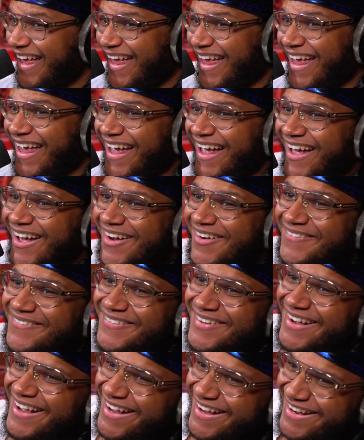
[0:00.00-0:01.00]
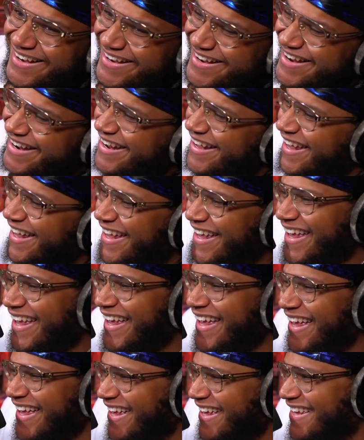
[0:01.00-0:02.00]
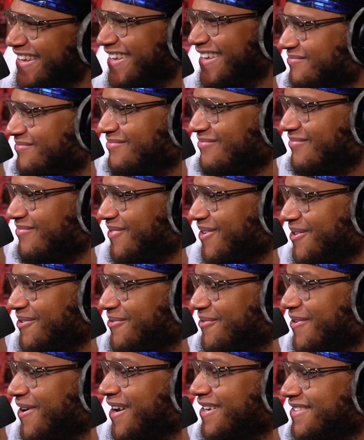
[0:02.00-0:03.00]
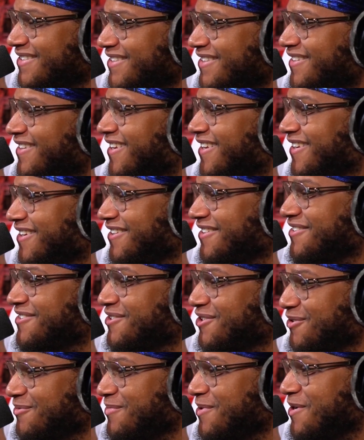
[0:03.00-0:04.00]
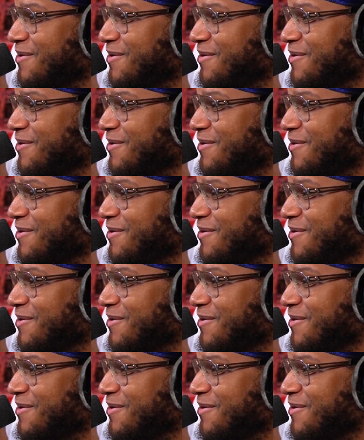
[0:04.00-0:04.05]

Oh my god. Arrested, that nigga should be,